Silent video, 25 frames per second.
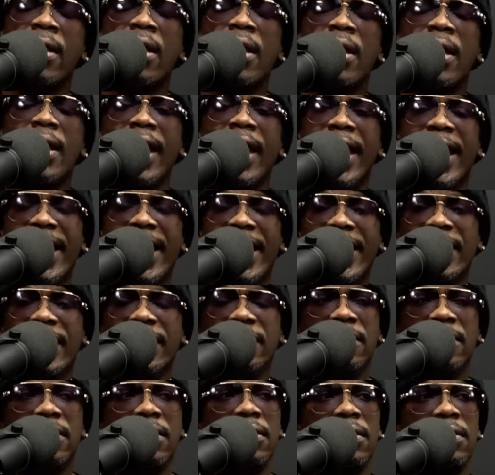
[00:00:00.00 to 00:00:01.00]

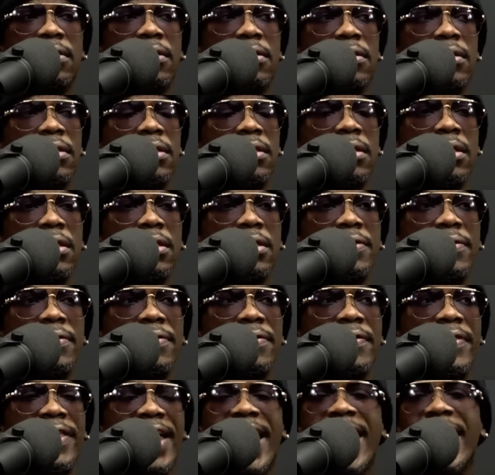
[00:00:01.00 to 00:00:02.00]
And
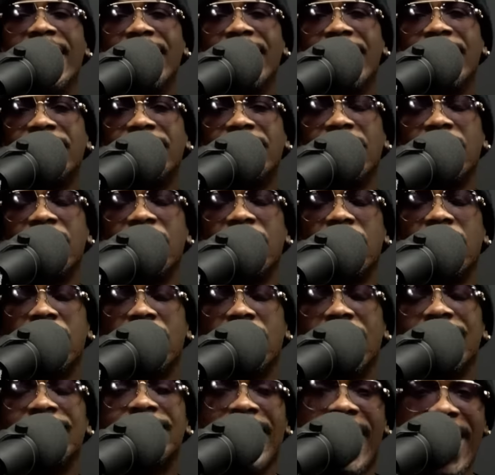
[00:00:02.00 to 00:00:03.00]
that isn't the
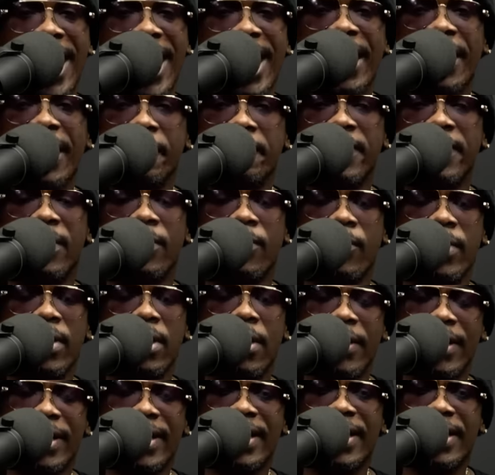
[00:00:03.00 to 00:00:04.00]
time that we
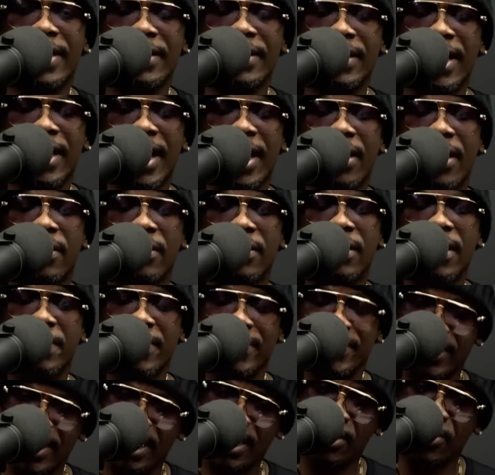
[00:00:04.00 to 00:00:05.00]
are in now. Let me
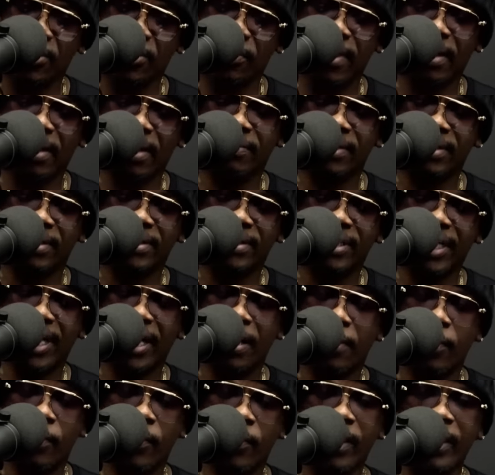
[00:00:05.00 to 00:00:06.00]
tell you about this time
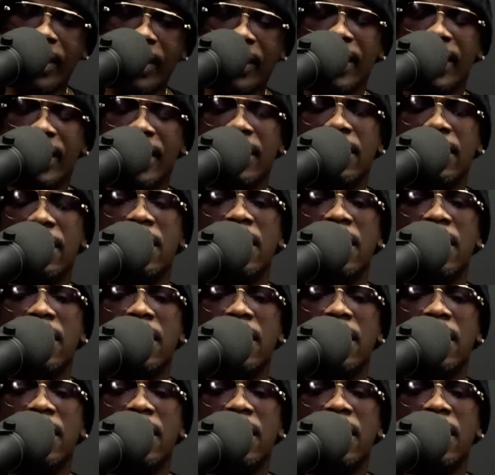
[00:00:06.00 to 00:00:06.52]
we're in.